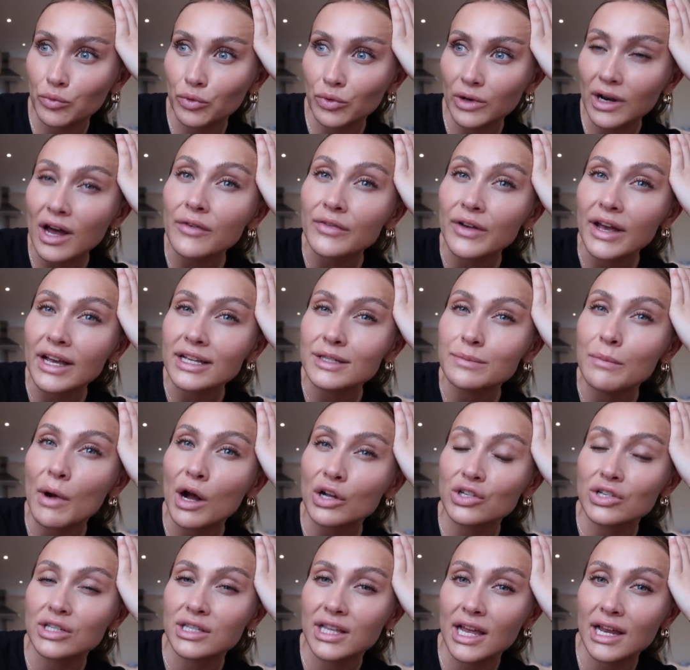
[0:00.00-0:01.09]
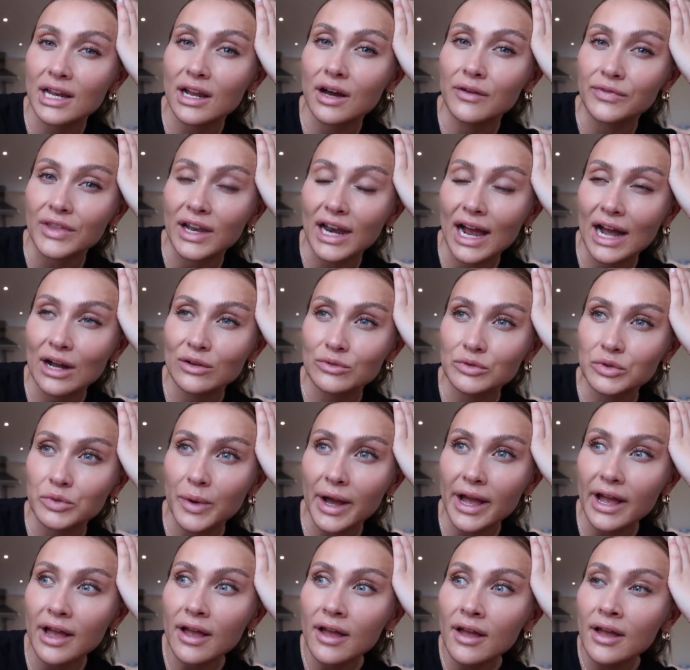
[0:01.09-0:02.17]
will love it as much as they love the
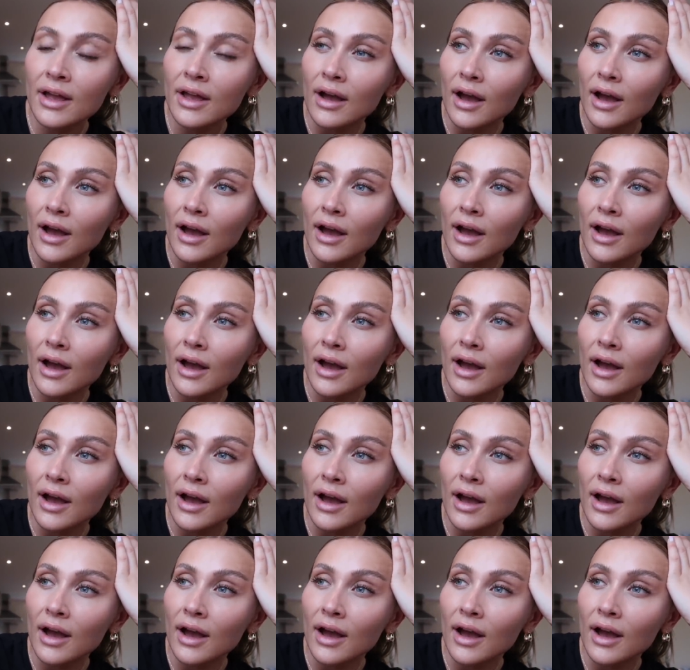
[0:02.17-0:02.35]
loungewear.